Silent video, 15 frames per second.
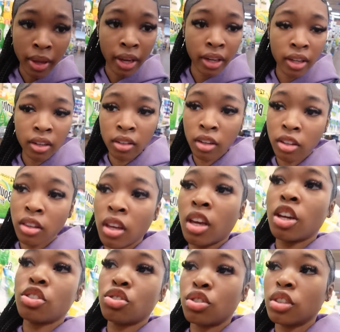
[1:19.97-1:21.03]
not getting nothing
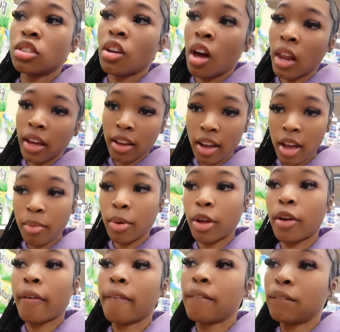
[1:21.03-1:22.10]
extra. is all I came
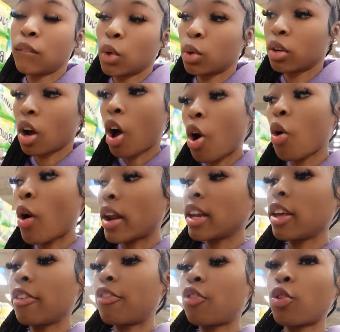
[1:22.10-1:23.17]
in here for. Oh, I
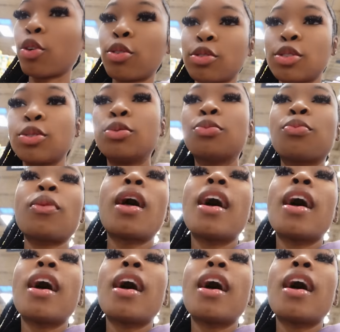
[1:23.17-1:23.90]
need foil too.